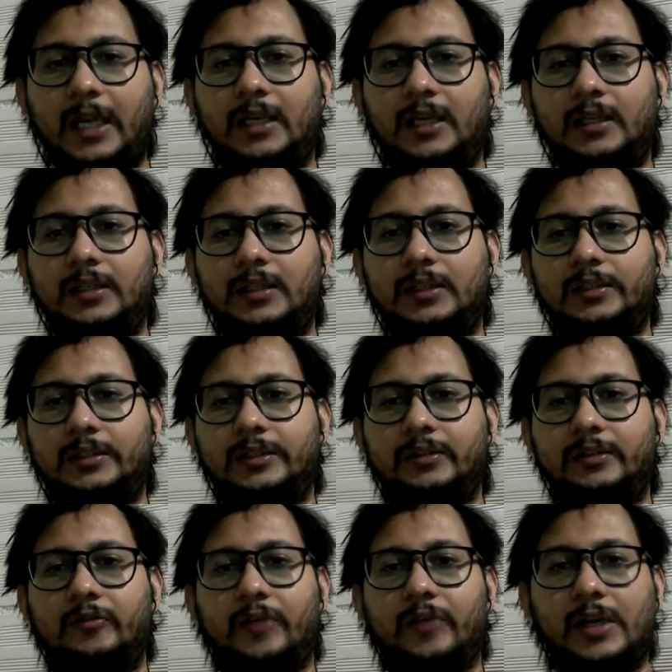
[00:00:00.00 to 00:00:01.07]
uh,
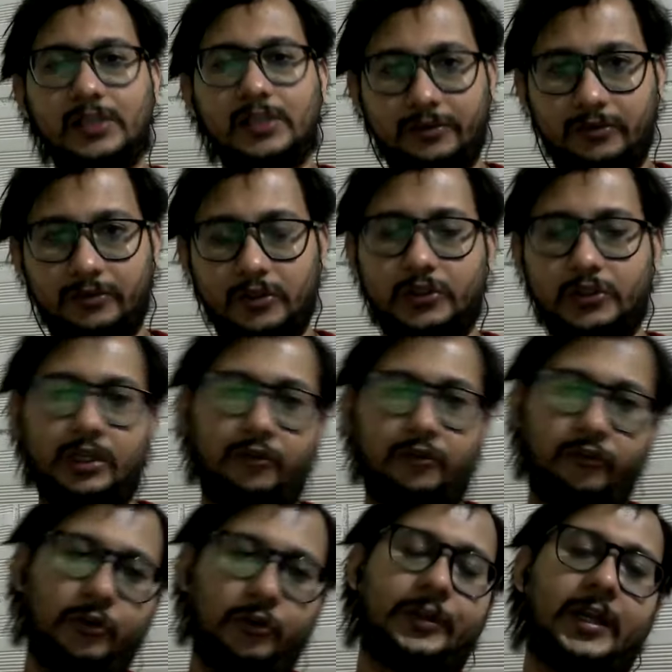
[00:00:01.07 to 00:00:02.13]
French Revolution,
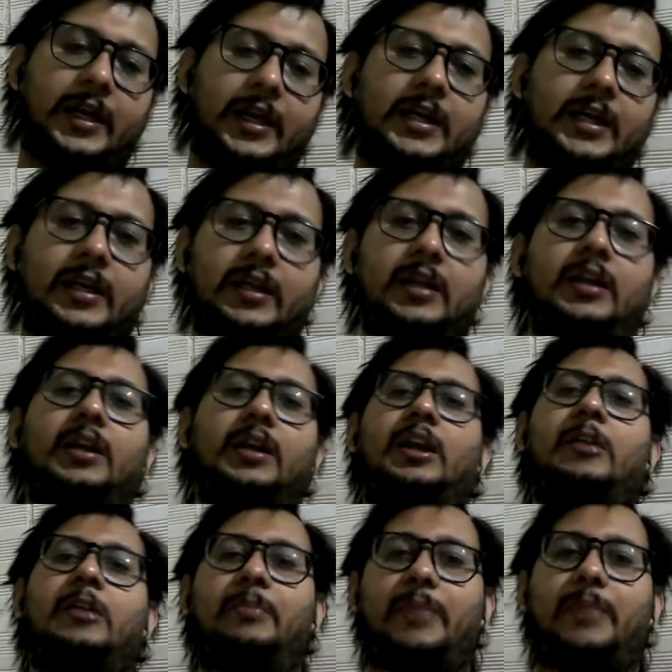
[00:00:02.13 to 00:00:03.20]
of course, had a
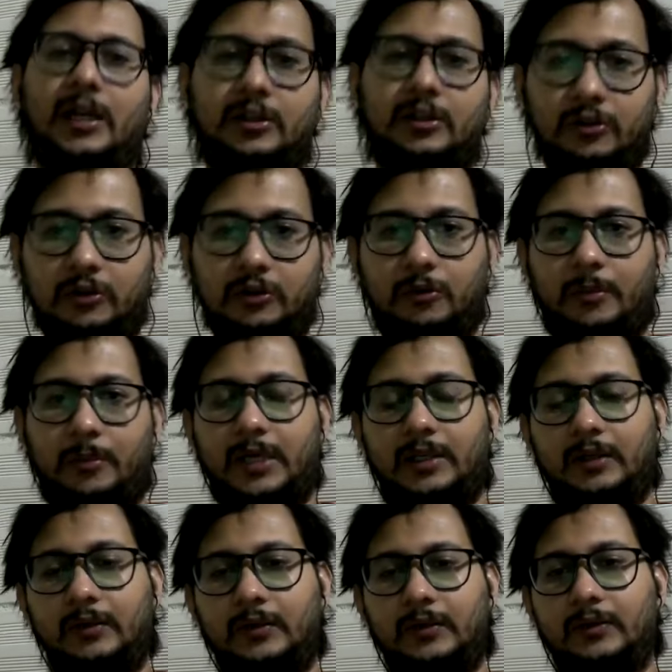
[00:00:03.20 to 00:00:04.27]
impact on
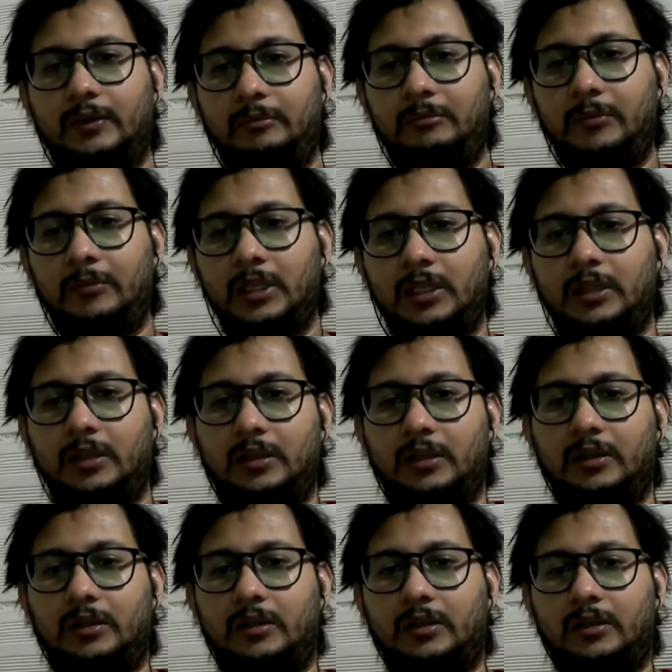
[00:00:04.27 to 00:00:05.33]
romanticism,
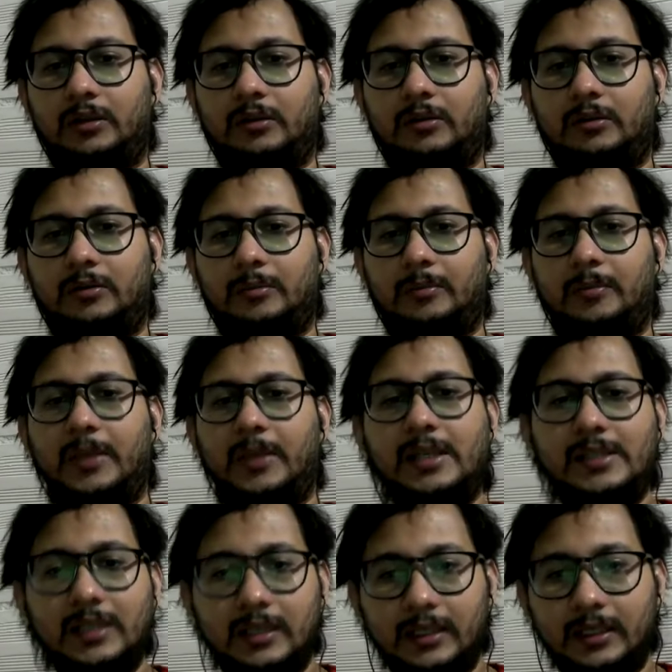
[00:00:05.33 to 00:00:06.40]
uh,
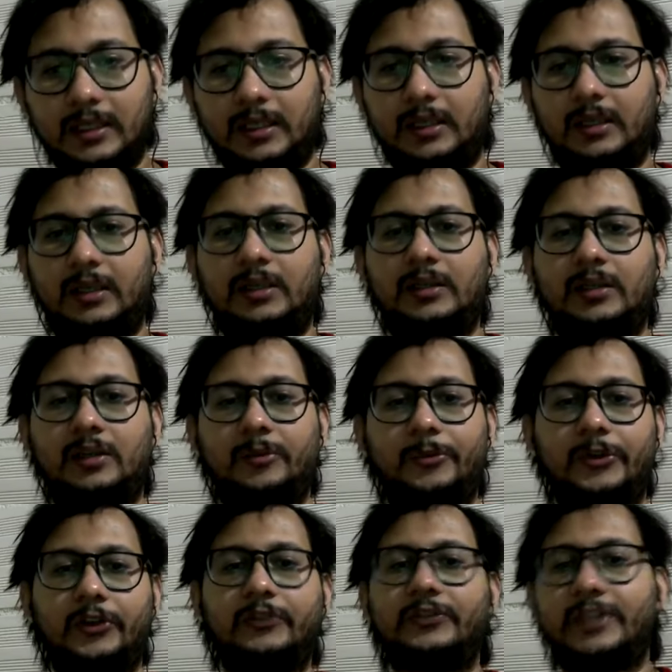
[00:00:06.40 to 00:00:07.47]
majorly in
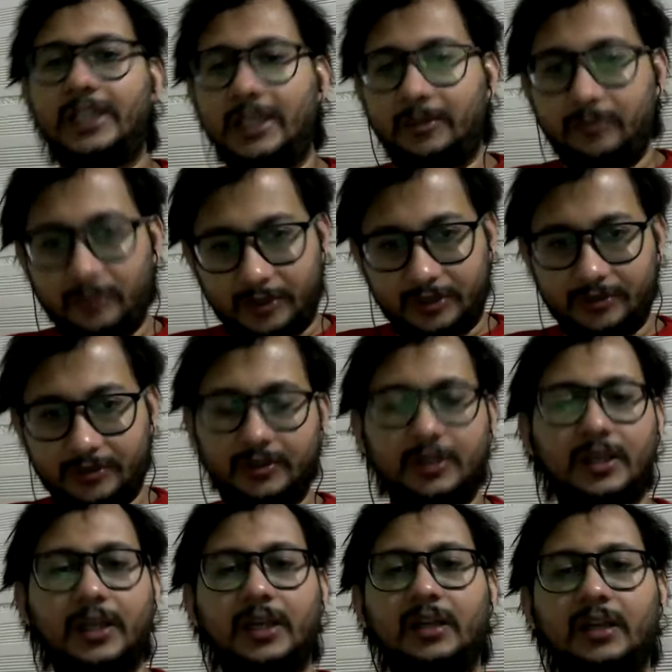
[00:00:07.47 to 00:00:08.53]
terms of themes,
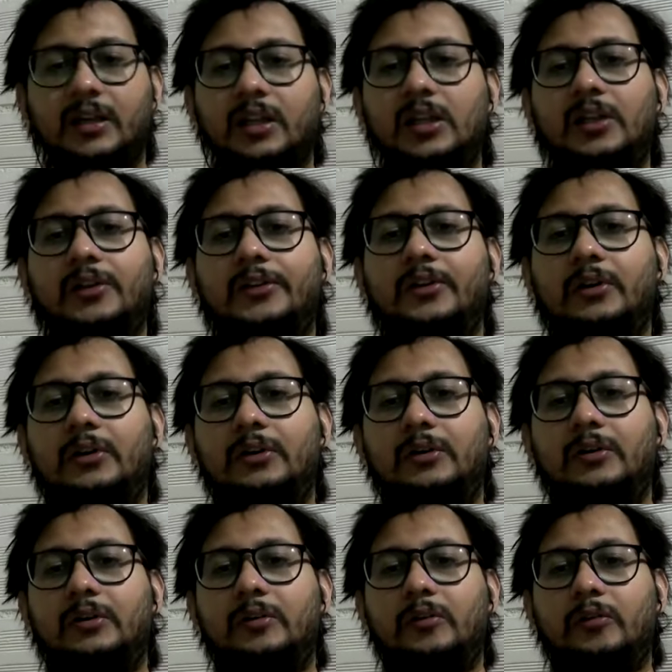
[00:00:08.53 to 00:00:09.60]
right?
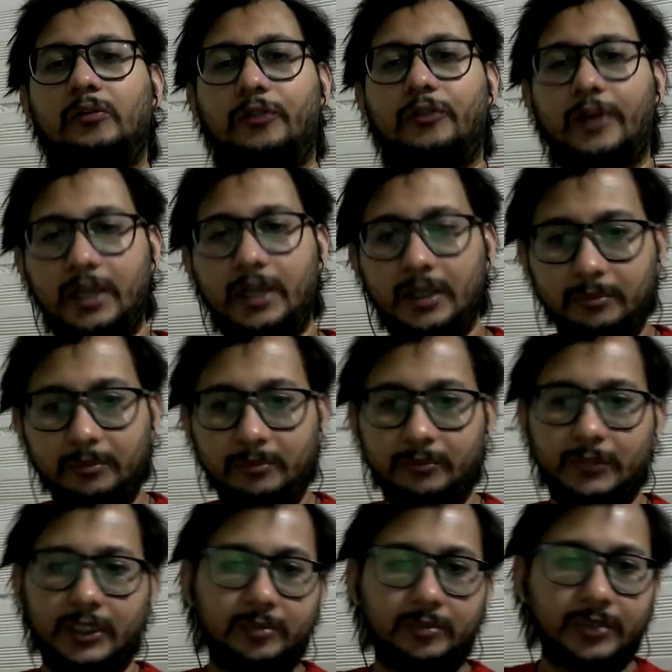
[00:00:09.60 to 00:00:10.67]
So
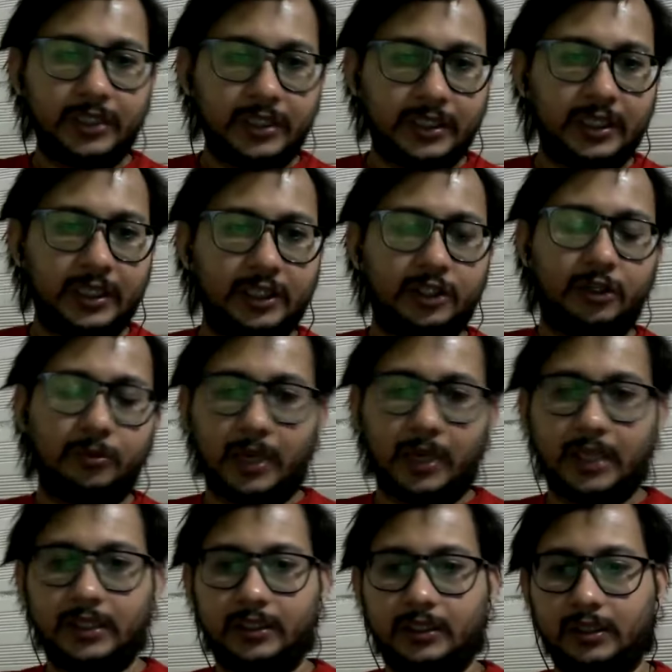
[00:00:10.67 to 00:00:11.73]
freedom, liberty, and
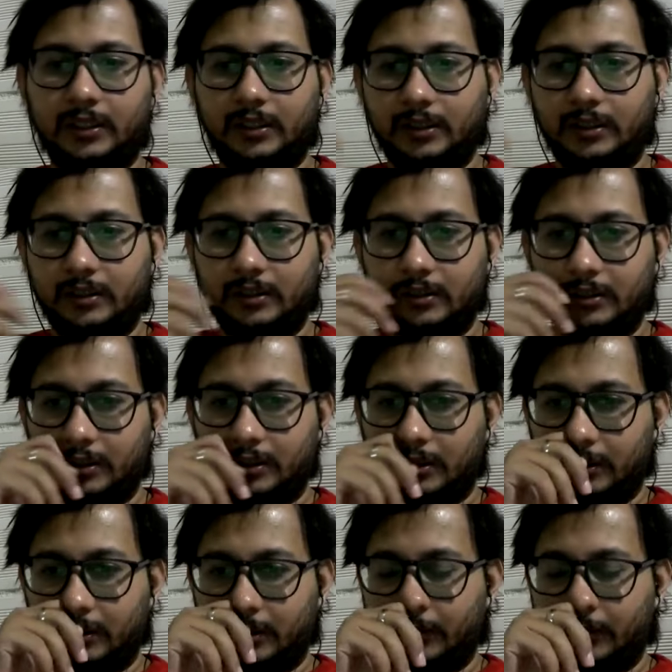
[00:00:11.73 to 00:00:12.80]

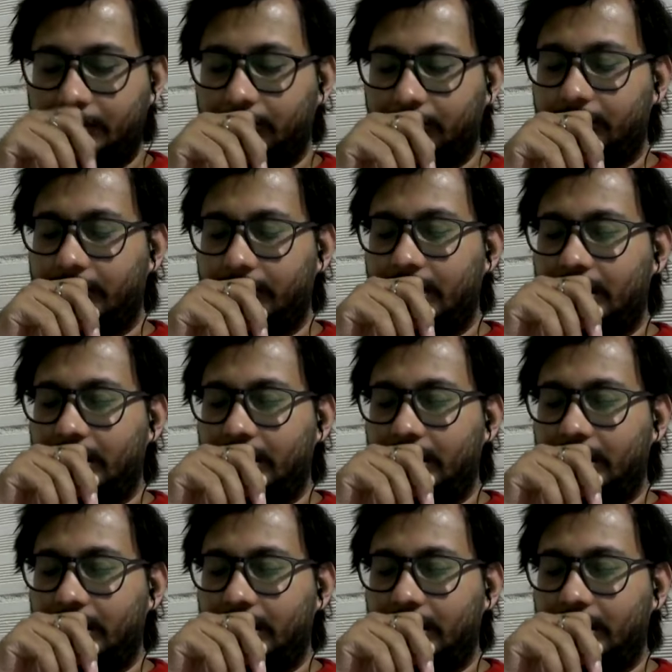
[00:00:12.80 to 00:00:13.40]
humanitarianism